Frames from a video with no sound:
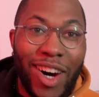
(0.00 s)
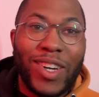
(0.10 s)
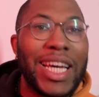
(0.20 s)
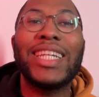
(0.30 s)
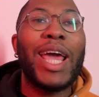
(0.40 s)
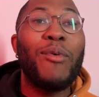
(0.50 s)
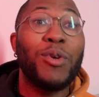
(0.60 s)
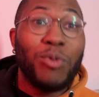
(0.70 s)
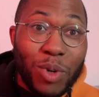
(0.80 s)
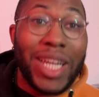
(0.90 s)
okay, they
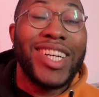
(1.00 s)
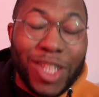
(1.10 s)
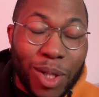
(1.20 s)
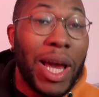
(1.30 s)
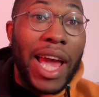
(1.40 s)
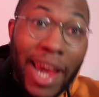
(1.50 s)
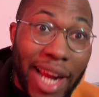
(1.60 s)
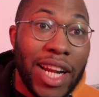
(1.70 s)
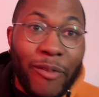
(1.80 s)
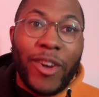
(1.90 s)
would really do
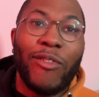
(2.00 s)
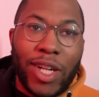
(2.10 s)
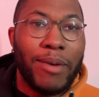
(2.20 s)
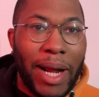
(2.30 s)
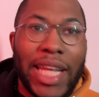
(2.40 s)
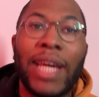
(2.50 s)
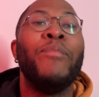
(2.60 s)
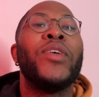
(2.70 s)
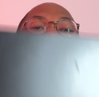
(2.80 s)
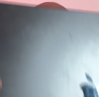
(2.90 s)
anything for the money,
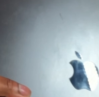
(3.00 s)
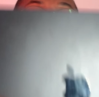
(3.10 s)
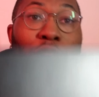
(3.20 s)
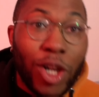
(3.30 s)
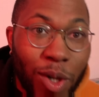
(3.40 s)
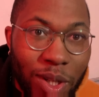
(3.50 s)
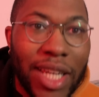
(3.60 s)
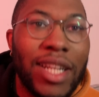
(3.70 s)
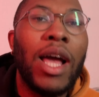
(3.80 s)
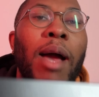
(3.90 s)

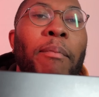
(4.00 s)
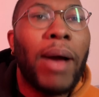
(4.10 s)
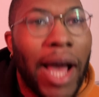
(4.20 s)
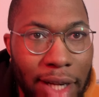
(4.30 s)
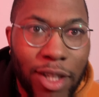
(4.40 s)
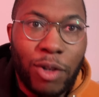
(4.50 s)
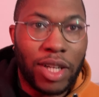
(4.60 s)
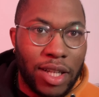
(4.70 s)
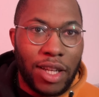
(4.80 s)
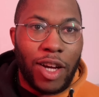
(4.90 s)
including
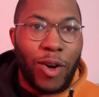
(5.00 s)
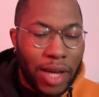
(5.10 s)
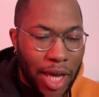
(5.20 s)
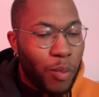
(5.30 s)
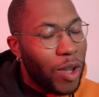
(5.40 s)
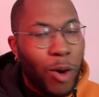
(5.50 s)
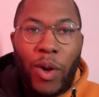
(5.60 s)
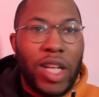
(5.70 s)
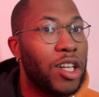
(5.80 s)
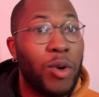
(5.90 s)
pandering. Okay, we
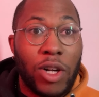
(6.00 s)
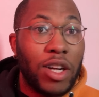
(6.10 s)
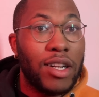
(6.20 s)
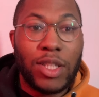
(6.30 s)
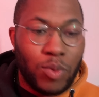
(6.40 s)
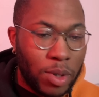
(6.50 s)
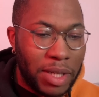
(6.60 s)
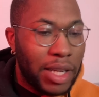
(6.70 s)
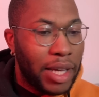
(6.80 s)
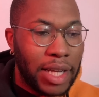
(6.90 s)
already know a lot of these women,
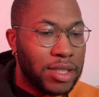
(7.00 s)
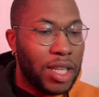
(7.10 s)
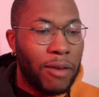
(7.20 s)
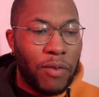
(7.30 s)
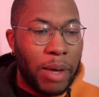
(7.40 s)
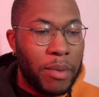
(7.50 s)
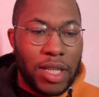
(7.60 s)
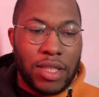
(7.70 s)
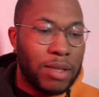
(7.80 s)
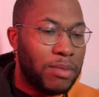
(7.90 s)
they get into their
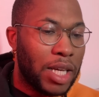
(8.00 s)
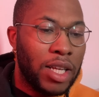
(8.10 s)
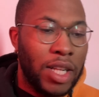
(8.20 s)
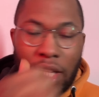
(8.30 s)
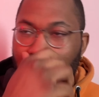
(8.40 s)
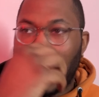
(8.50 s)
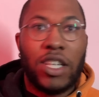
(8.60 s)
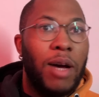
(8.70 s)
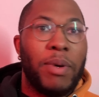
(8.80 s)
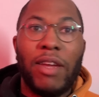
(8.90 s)
feminism, they
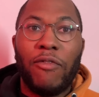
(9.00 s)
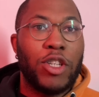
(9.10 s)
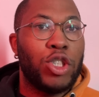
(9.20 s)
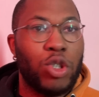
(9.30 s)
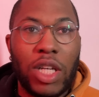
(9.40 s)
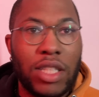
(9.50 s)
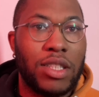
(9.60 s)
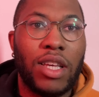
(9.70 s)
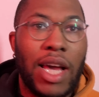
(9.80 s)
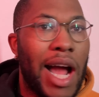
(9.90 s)
start being for the
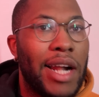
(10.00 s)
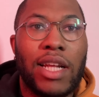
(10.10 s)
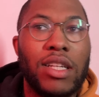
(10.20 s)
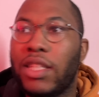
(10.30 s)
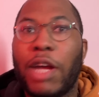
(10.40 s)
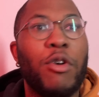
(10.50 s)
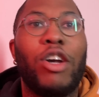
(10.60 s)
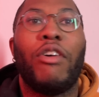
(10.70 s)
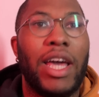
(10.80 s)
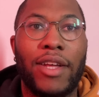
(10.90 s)
streets, and then they
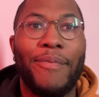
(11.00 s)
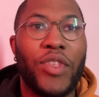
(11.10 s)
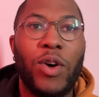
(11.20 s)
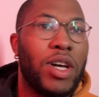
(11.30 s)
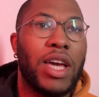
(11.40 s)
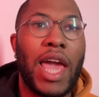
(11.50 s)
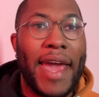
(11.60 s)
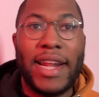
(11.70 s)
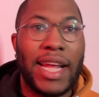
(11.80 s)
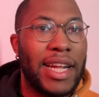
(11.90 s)
regret it.
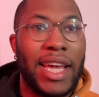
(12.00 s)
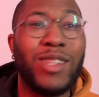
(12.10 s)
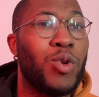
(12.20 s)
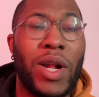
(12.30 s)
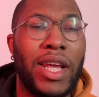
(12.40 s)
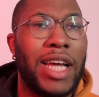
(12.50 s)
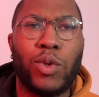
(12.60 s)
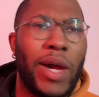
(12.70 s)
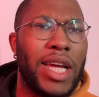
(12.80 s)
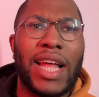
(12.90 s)
Okay, then they hit 28,
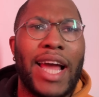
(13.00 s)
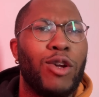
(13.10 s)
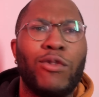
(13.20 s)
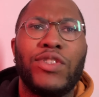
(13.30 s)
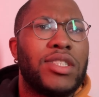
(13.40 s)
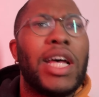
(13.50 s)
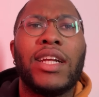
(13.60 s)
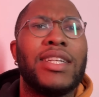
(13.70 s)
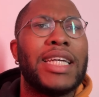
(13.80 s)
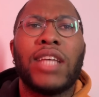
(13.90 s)
29, all of a
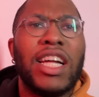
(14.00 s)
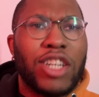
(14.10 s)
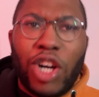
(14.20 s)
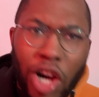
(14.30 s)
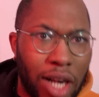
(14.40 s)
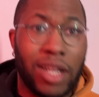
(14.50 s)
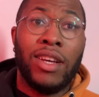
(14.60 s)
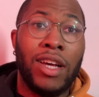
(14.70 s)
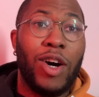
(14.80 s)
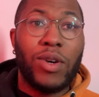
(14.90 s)
sudden they turn to God.
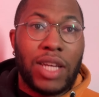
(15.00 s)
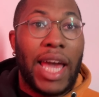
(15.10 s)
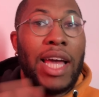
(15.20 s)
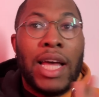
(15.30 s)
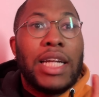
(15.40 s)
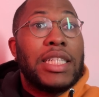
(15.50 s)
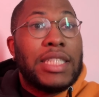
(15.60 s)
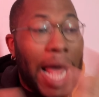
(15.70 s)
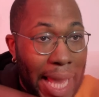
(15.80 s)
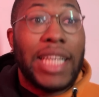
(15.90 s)
Okay,
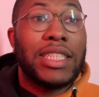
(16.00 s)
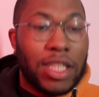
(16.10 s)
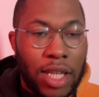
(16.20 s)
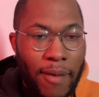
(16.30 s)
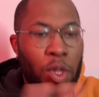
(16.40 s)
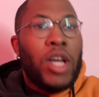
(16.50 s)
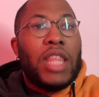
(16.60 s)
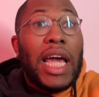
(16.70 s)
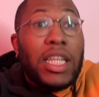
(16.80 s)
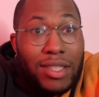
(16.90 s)
that is
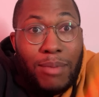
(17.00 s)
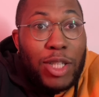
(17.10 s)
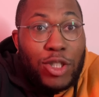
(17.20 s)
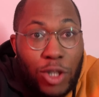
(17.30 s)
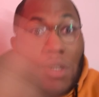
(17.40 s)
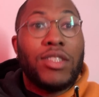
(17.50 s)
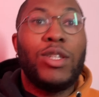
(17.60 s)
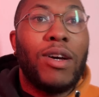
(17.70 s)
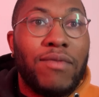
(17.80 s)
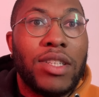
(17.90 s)
the
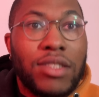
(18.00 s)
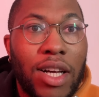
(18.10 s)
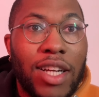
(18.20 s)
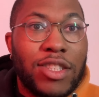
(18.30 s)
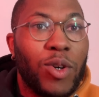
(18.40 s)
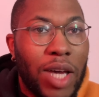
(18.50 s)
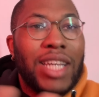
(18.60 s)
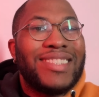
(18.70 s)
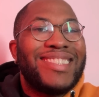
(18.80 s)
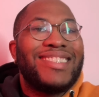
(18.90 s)
majority of the church. Okay,
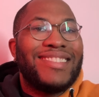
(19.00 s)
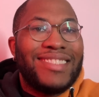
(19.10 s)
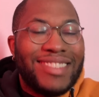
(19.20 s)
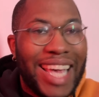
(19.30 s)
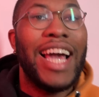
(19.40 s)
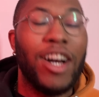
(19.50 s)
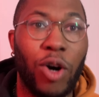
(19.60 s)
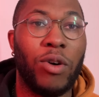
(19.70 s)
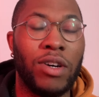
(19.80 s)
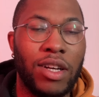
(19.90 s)

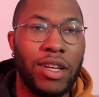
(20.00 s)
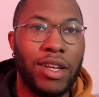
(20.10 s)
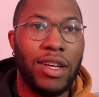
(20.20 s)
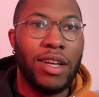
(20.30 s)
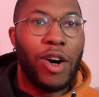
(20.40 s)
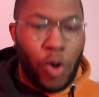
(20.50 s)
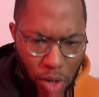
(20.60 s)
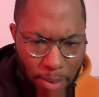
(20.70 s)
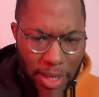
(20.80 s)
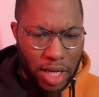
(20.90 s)
single
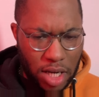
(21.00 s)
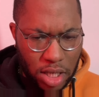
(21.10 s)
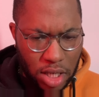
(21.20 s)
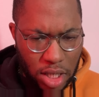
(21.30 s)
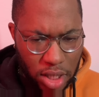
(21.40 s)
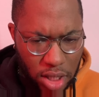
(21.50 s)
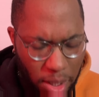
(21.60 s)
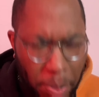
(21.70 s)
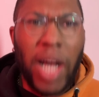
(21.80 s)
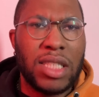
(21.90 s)
women. The
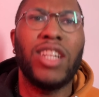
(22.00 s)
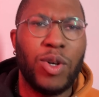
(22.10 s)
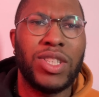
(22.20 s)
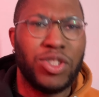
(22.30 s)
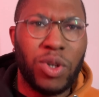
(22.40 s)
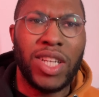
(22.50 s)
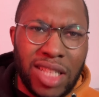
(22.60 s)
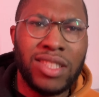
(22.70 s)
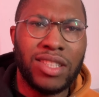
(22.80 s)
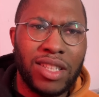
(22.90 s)
pastor knows his
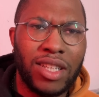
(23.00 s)
audience.